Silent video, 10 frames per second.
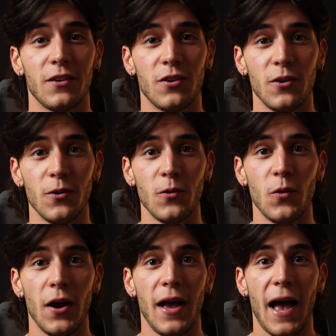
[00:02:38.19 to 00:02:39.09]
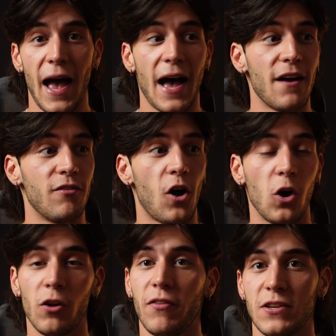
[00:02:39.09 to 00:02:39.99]
to have
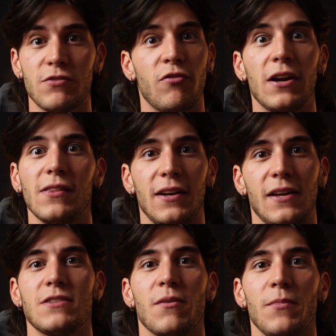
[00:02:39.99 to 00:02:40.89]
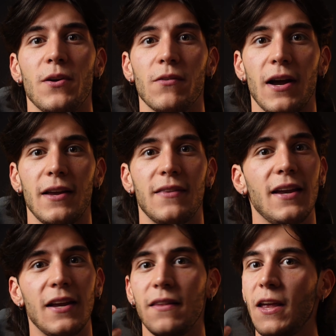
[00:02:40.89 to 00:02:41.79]
all this friendliness from you, right? They
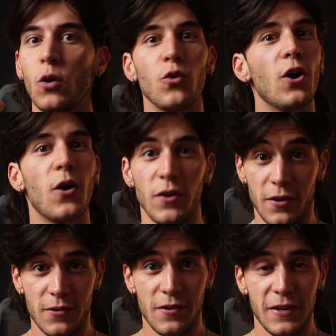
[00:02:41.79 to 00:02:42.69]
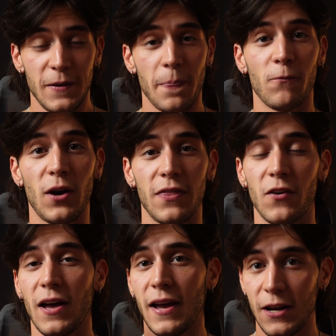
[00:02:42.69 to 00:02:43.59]
did they don't know you right? They're
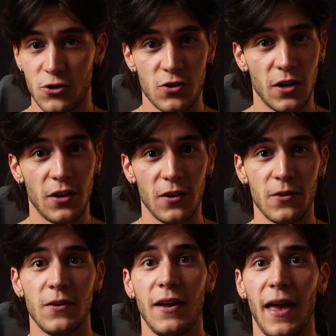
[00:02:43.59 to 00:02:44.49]
not interested in you.